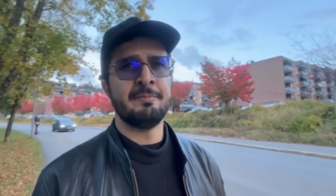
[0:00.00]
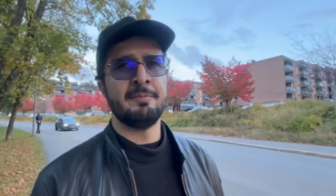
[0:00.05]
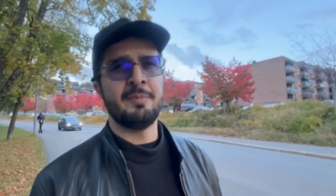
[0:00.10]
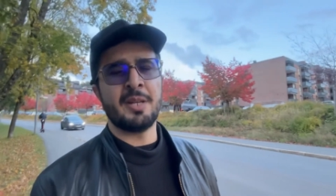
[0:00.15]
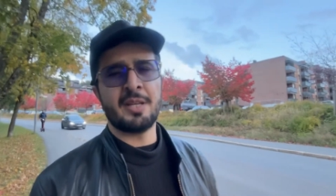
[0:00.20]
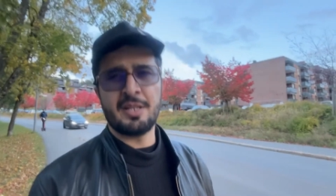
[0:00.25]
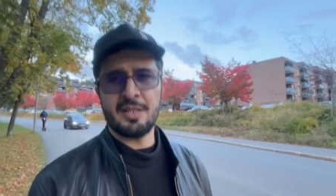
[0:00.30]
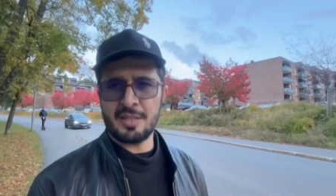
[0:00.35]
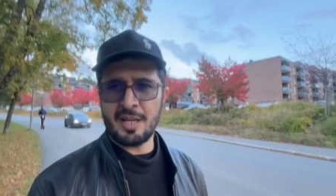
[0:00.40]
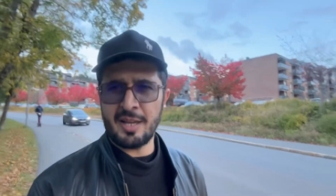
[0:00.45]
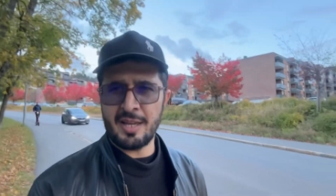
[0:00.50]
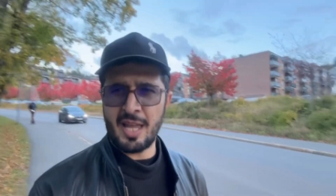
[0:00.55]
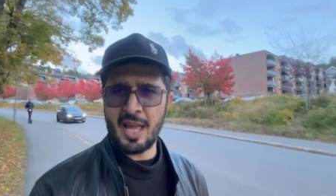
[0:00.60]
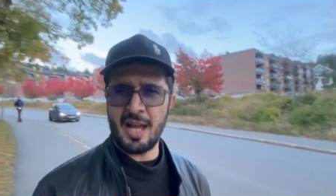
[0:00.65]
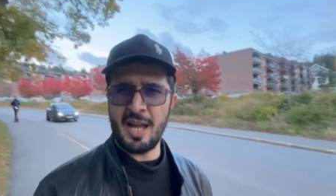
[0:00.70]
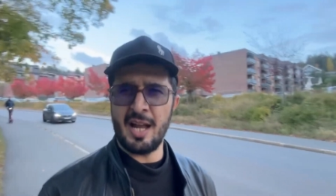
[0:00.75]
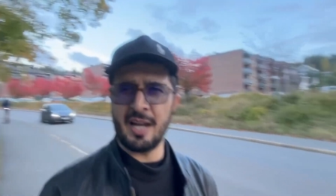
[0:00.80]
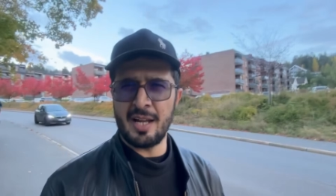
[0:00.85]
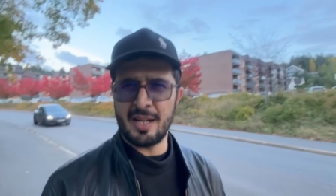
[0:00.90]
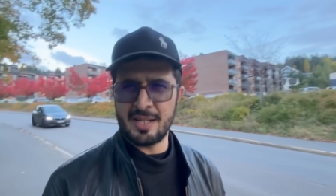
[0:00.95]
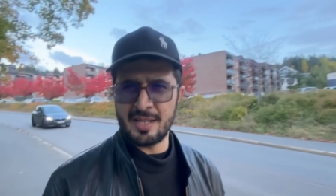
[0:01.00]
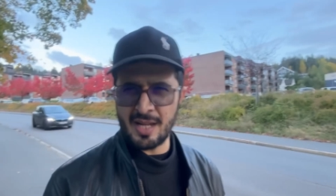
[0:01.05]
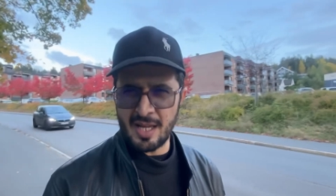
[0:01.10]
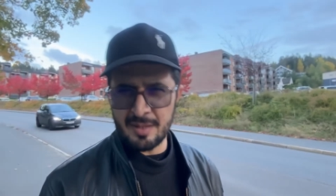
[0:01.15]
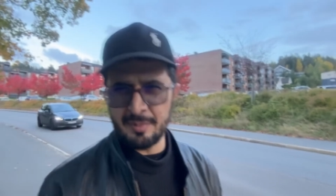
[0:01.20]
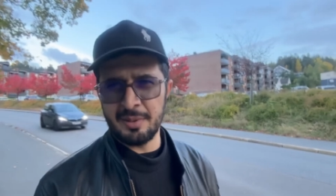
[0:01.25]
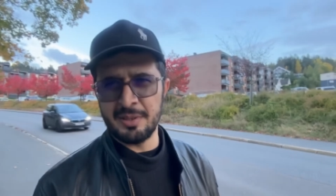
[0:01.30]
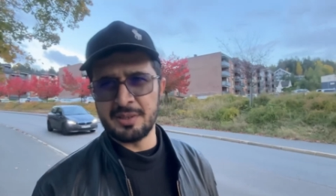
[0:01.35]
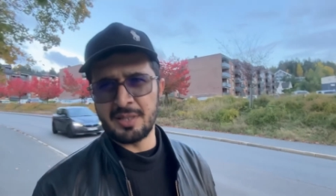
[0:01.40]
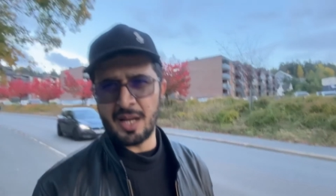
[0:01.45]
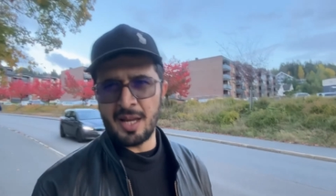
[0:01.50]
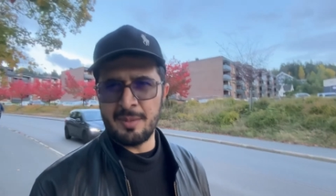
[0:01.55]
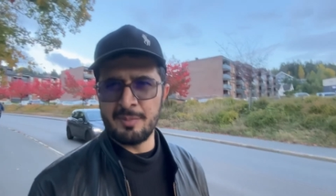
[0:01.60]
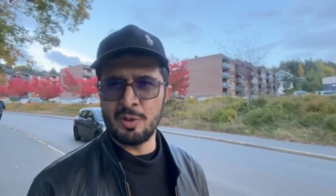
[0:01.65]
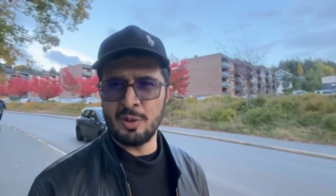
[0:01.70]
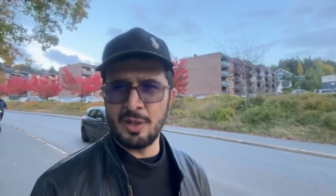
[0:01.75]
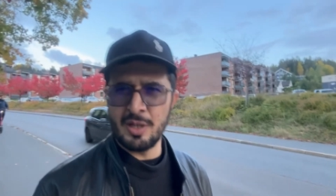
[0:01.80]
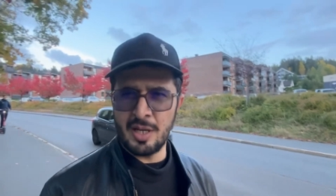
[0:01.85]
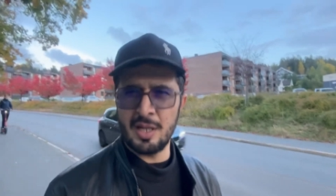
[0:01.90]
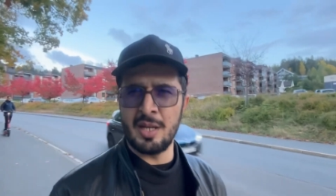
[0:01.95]
because I had a terrible time
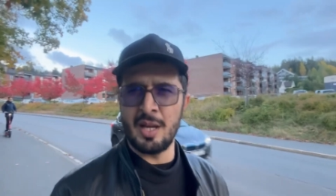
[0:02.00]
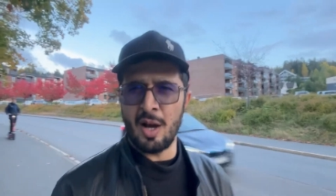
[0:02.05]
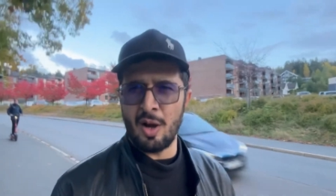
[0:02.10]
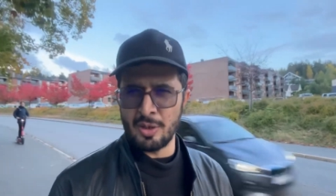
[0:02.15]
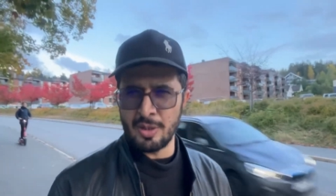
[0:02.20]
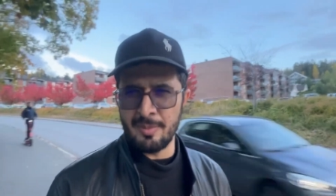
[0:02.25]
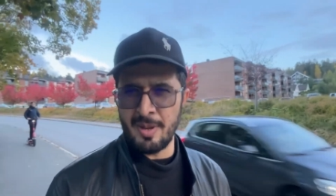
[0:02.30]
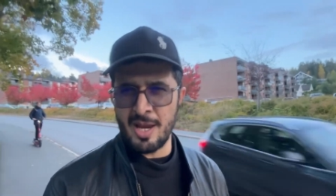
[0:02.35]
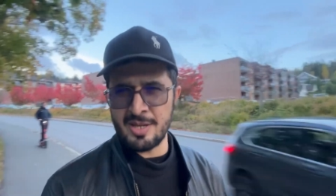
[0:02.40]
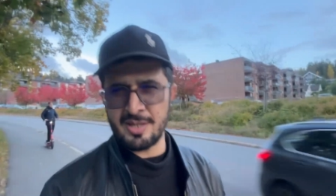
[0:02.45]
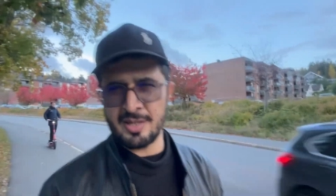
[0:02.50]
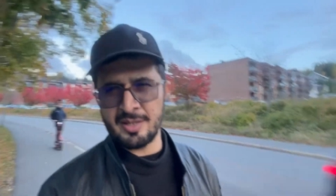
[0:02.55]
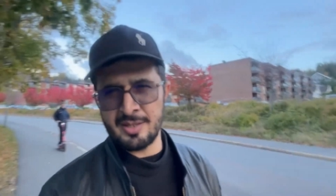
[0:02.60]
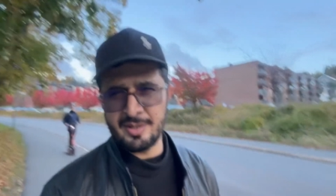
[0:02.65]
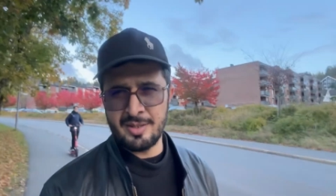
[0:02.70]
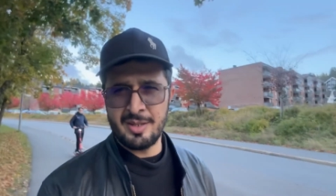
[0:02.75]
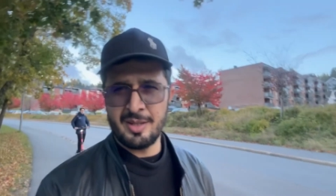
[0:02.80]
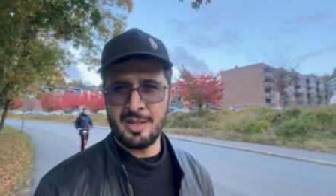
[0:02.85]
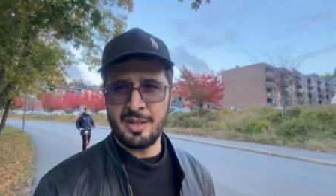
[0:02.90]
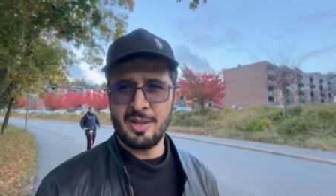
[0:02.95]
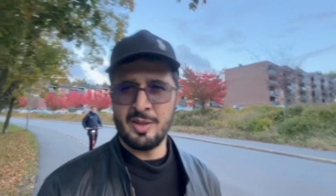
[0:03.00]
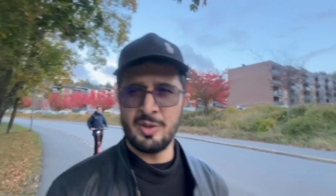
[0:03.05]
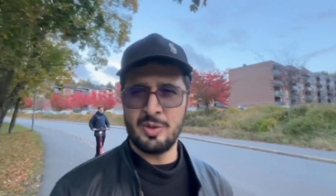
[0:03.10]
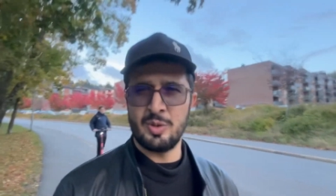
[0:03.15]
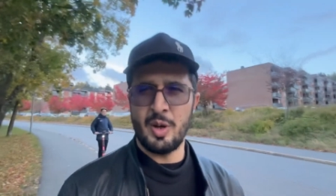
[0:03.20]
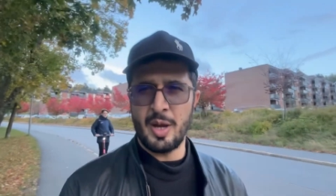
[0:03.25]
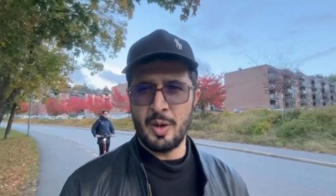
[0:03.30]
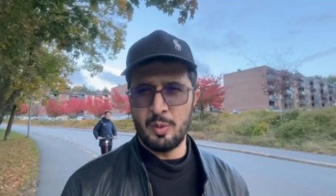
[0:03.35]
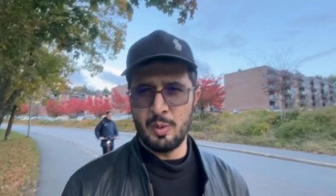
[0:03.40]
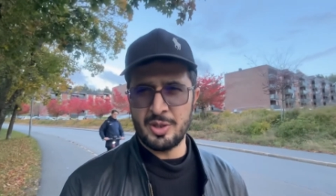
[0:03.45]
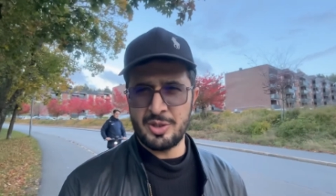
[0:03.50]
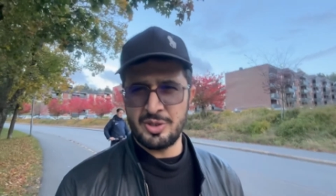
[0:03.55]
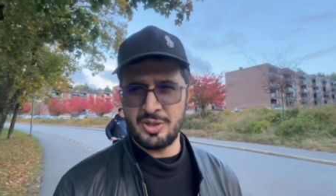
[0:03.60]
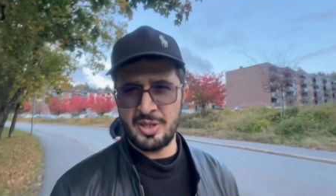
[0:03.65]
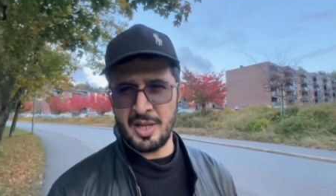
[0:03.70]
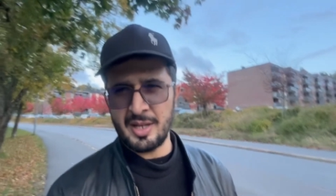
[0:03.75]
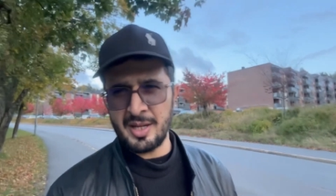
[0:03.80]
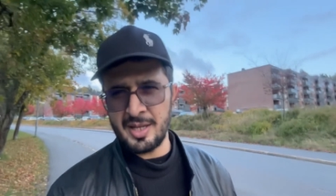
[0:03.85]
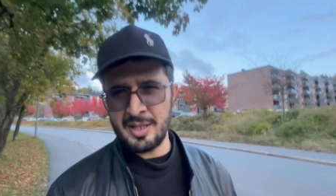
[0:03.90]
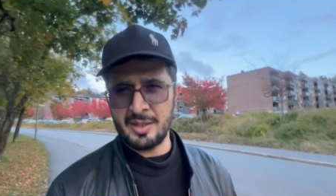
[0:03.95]
to learn automation, so I was
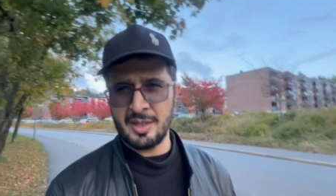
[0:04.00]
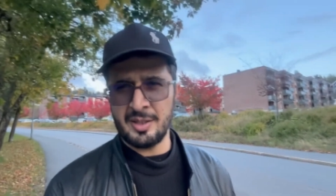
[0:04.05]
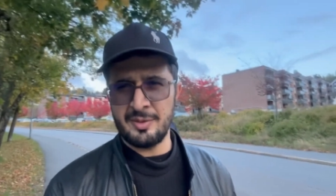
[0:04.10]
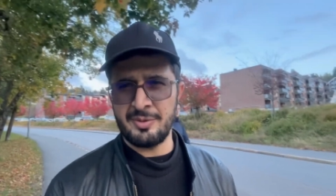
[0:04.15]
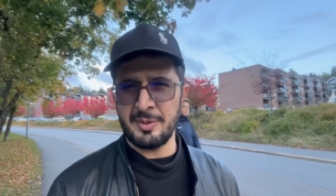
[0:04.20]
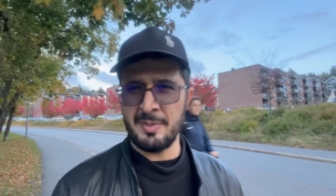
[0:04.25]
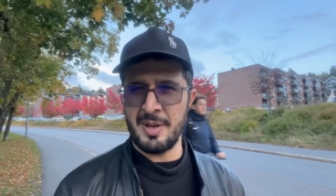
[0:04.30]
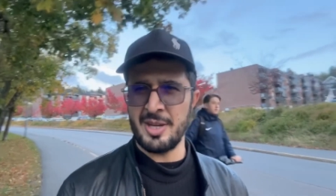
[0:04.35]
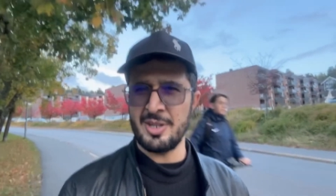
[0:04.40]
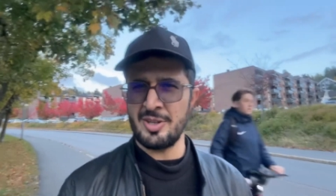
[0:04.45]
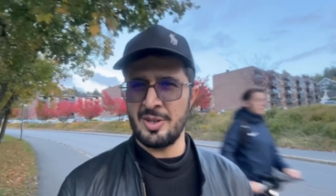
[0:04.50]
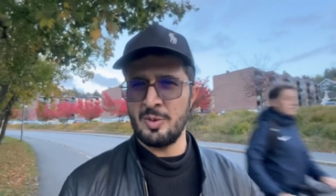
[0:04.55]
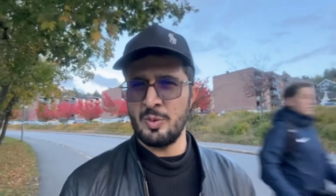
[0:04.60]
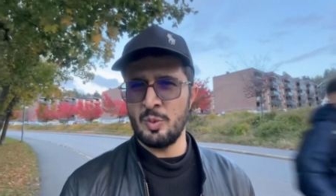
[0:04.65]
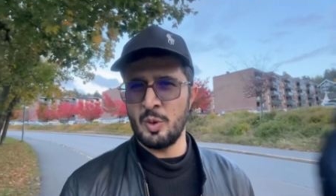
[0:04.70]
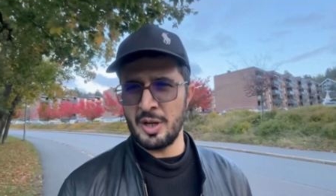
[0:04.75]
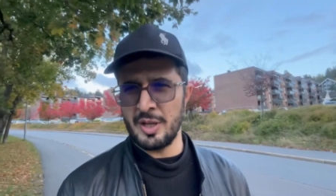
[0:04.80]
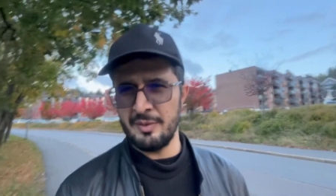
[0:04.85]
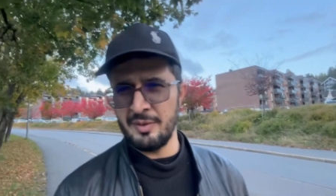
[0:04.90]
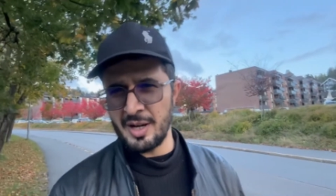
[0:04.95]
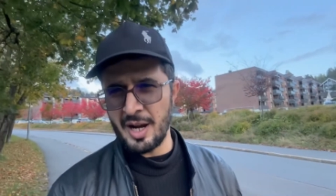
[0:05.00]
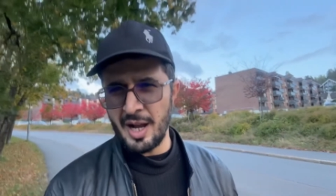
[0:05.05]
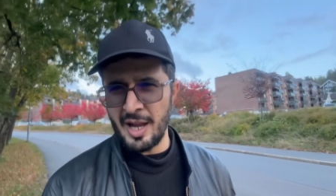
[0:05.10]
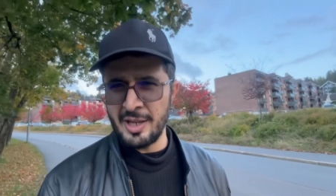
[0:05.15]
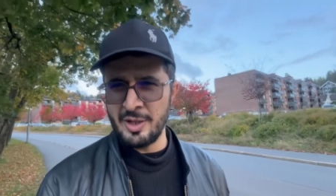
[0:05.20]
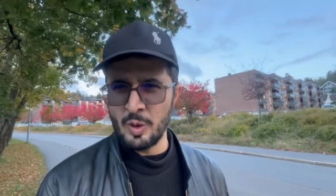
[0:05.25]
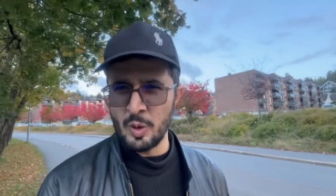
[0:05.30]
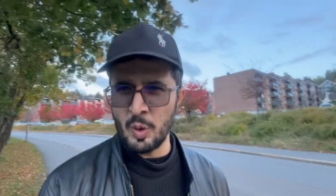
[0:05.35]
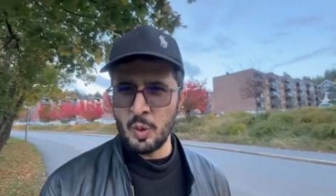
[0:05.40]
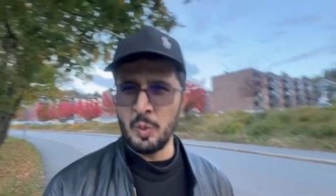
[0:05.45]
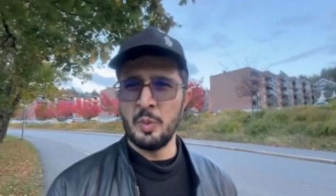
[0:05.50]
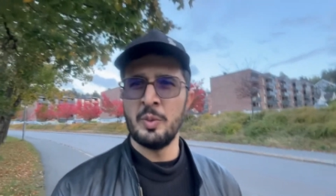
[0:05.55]
sharing the information, whatever I know,